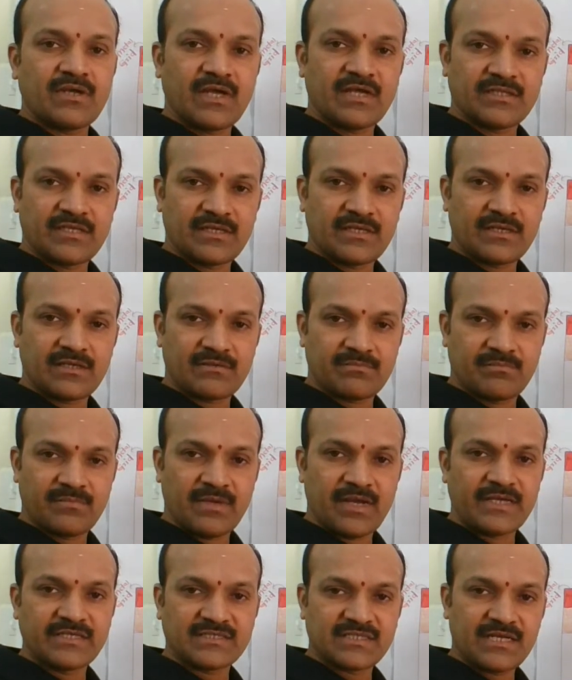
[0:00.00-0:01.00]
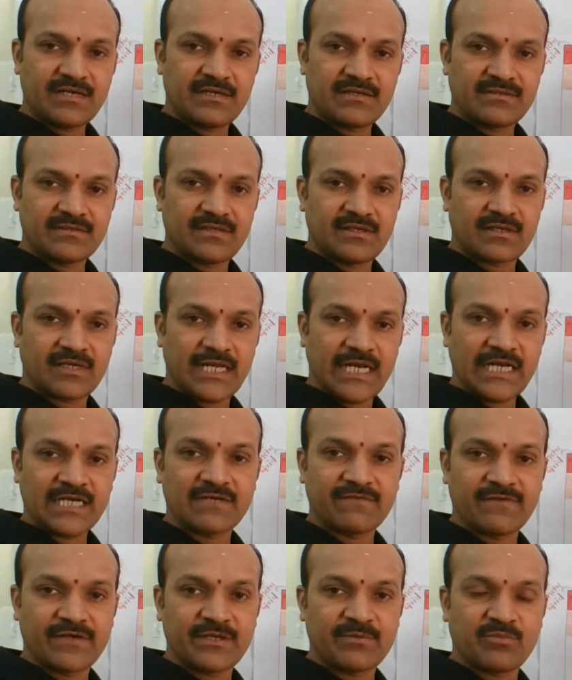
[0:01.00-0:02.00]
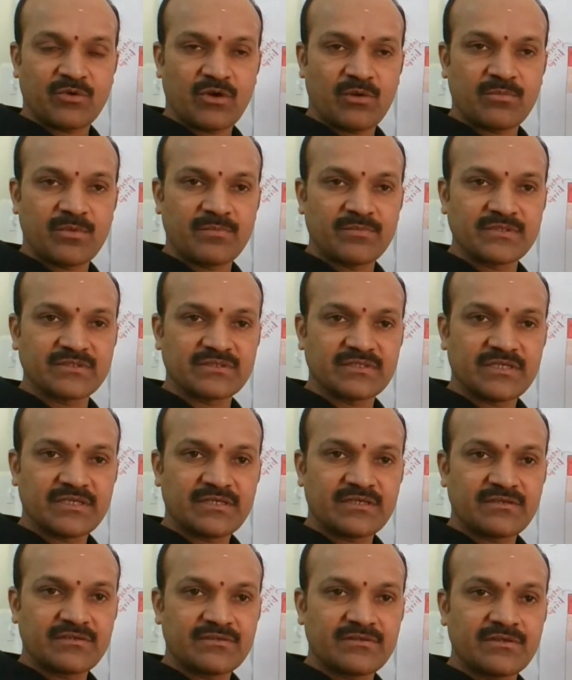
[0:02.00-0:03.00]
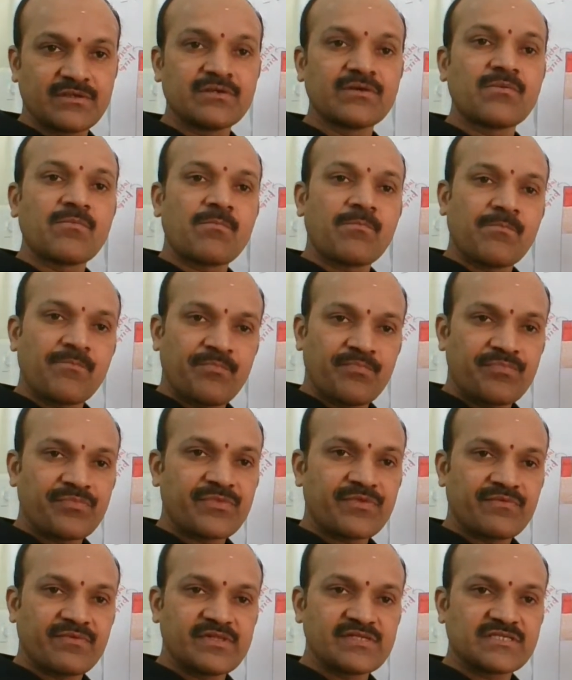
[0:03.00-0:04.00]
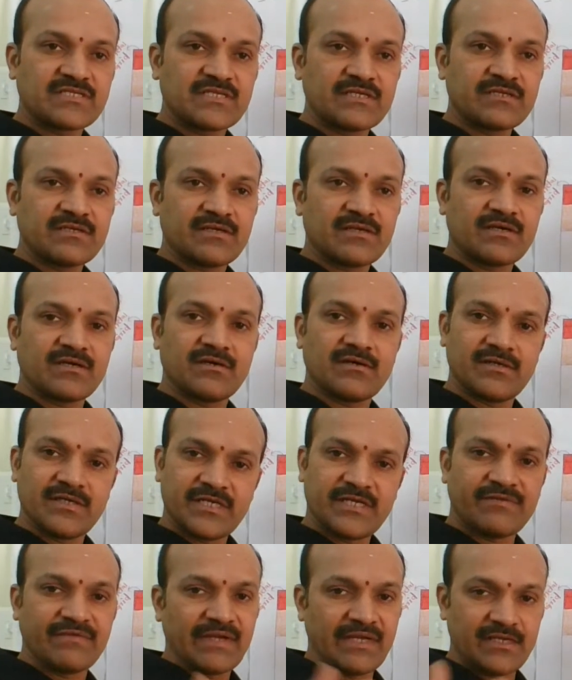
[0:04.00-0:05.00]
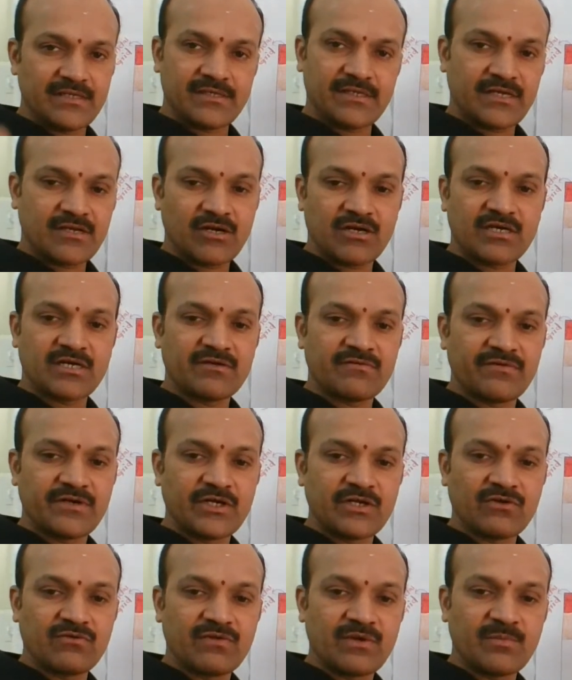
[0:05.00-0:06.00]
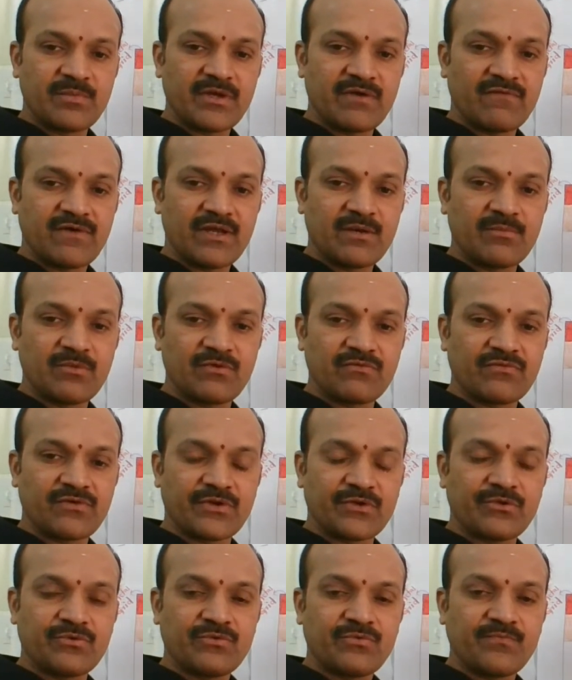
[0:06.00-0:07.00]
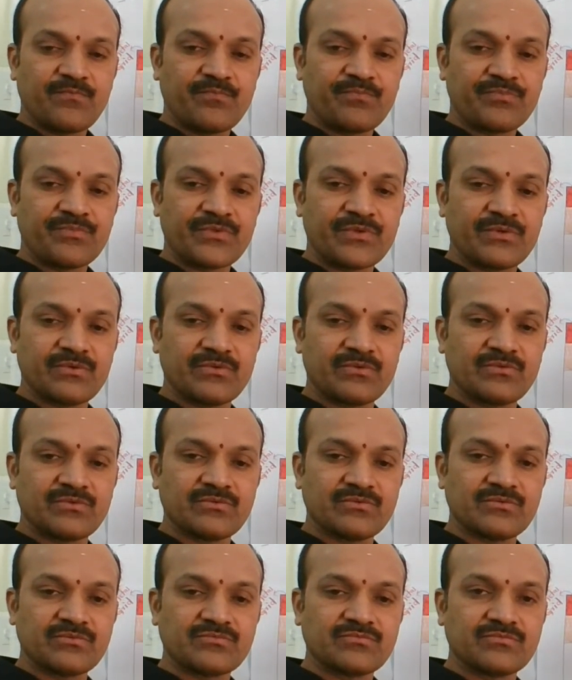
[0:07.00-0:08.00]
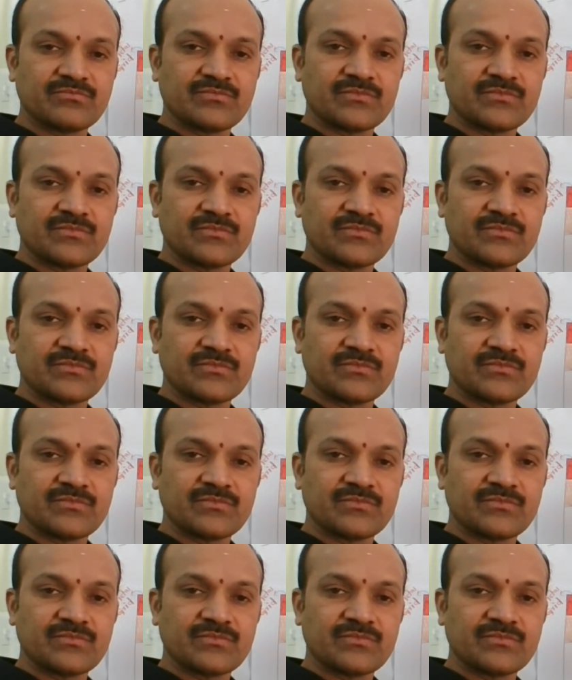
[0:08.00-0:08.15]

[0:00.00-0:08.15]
I think my side the connectivity problem is there. We'll see. Anyway, recorded video will be available for you. You,